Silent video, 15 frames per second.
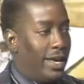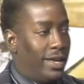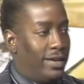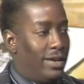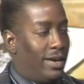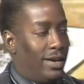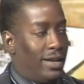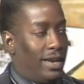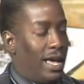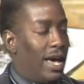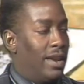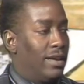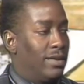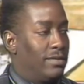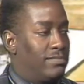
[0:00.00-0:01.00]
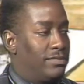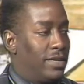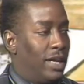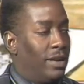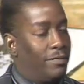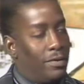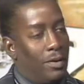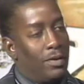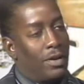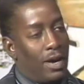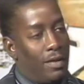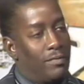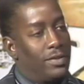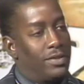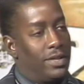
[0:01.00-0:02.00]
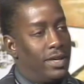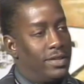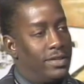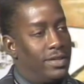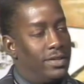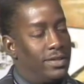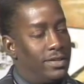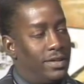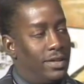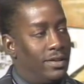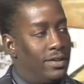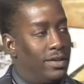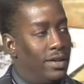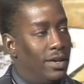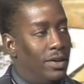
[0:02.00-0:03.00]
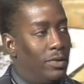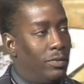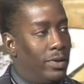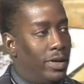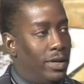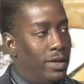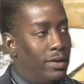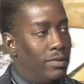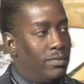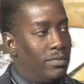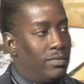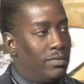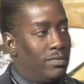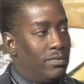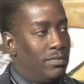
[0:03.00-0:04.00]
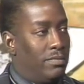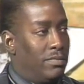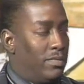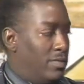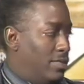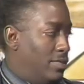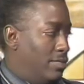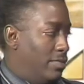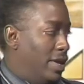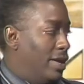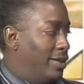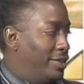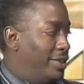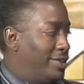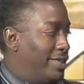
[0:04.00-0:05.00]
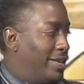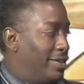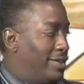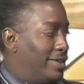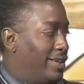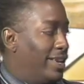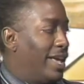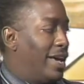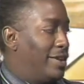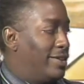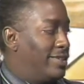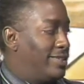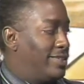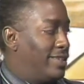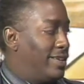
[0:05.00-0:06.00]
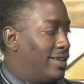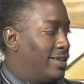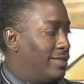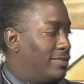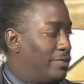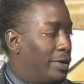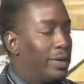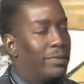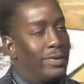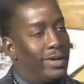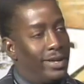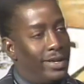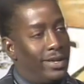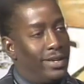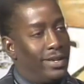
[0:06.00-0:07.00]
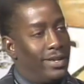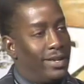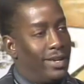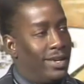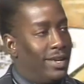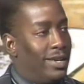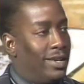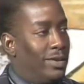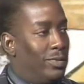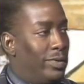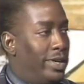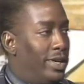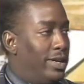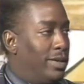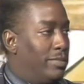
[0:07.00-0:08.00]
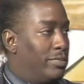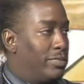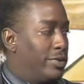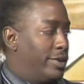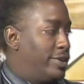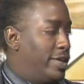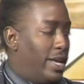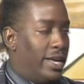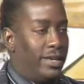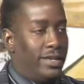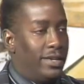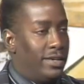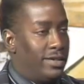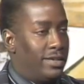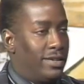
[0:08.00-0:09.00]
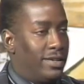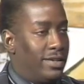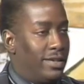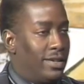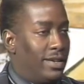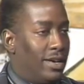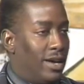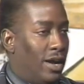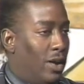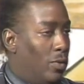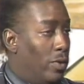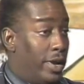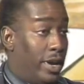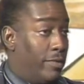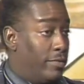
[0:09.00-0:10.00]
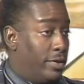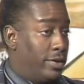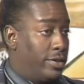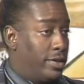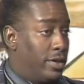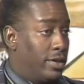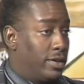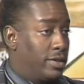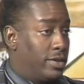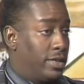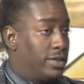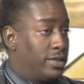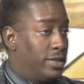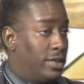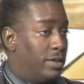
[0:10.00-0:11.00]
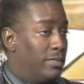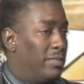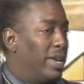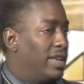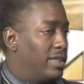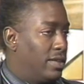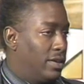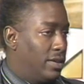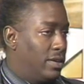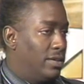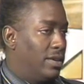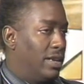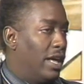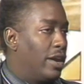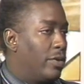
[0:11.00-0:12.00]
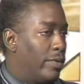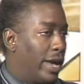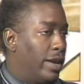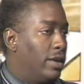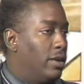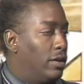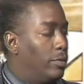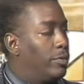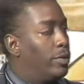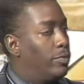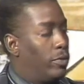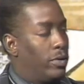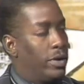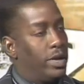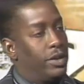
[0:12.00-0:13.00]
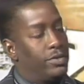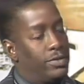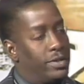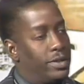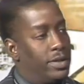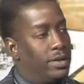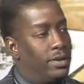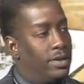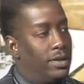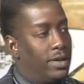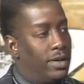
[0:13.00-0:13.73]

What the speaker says: had a lot of telephone conversations, and we mailed each other letters frequently. We pretended whatever it took just to make the letter writing a little bit more interesting.